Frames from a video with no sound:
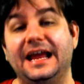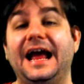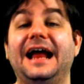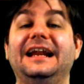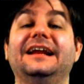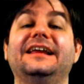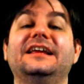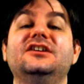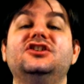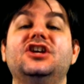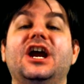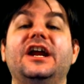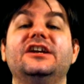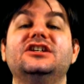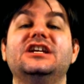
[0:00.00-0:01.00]
and it can
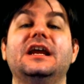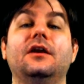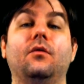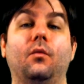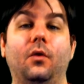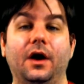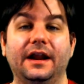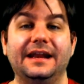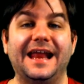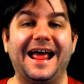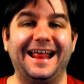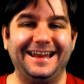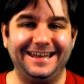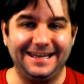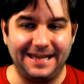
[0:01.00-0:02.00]
change in one
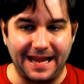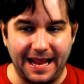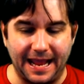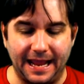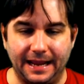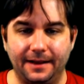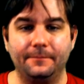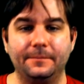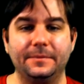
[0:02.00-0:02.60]
day.